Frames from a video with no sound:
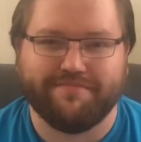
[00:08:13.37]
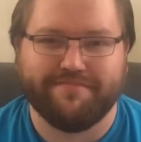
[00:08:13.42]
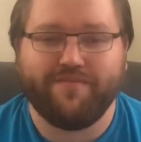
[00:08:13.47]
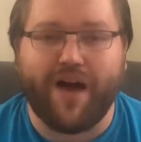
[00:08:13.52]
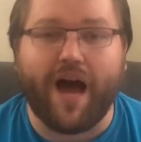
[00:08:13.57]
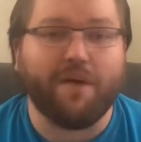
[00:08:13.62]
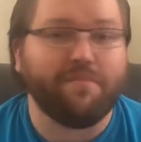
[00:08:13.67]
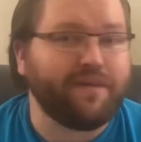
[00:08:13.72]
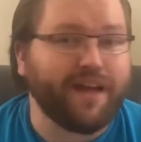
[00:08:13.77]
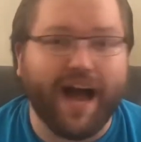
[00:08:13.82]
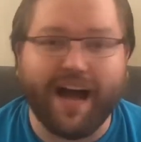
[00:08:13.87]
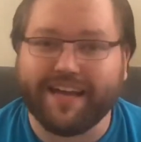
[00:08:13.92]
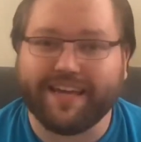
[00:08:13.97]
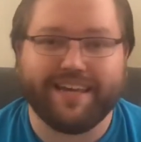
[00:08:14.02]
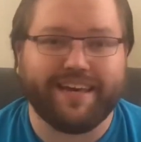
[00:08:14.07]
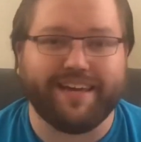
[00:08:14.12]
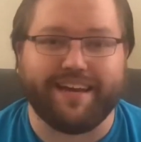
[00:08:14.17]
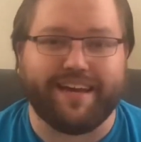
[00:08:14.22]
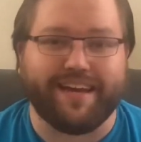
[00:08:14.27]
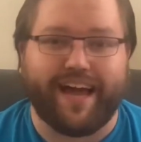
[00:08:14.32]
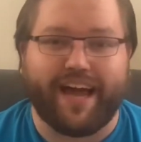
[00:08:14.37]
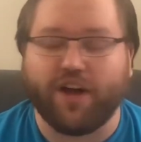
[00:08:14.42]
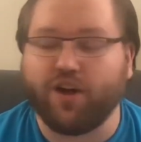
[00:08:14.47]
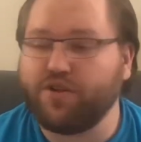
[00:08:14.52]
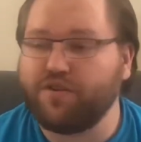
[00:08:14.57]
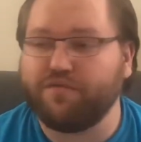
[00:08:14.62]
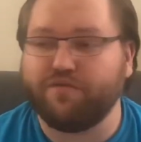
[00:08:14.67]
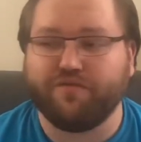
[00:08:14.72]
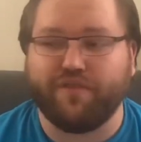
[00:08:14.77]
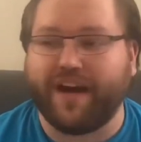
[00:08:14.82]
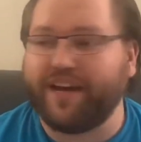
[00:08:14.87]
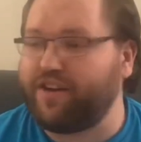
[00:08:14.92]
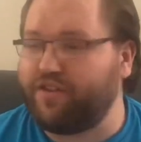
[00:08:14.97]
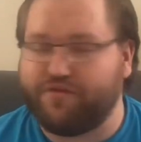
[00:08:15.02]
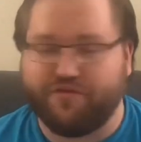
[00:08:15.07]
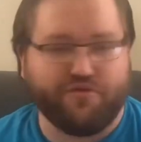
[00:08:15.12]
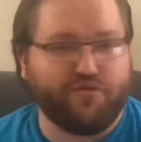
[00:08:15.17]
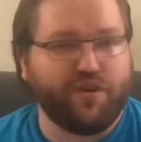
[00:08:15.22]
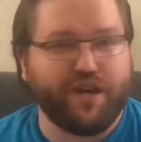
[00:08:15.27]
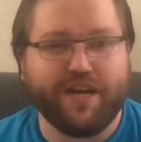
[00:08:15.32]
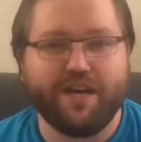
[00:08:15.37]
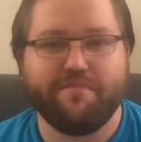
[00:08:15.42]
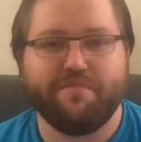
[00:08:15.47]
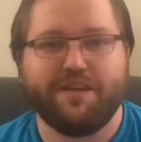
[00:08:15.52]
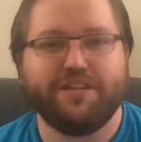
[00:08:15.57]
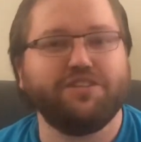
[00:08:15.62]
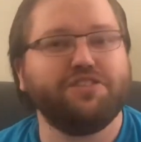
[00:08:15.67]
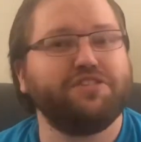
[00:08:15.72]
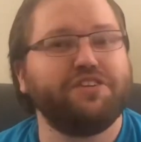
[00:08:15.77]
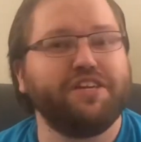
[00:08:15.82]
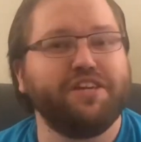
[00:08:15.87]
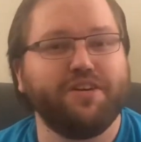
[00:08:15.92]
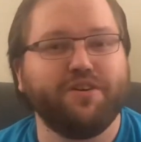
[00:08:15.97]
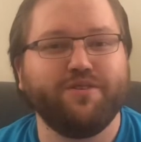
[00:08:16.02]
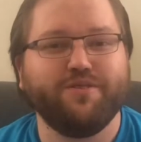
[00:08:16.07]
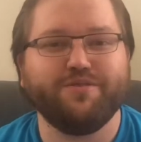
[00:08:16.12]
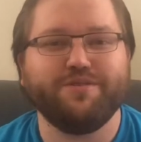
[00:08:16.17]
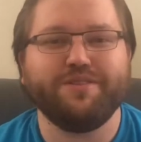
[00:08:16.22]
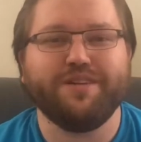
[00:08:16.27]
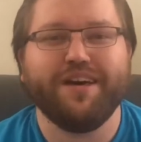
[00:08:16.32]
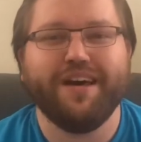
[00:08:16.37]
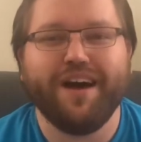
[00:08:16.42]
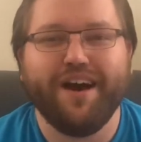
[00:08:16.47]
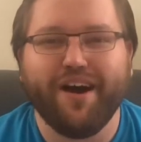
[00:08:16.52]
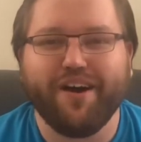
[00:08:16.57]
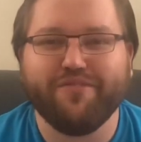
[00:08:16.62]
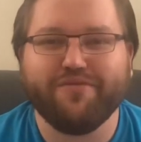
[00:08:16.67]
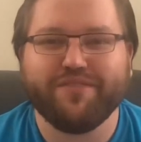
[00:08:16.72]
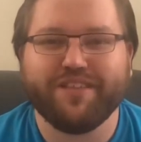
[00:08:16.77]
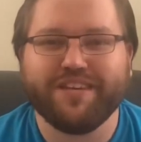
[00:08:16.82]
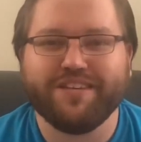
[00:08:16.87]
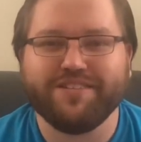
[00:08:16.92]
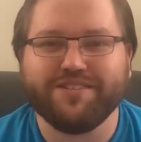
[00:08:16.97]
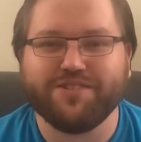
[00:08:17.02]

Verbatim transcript: I'm not kidding. I couldn't find a free image to use of this,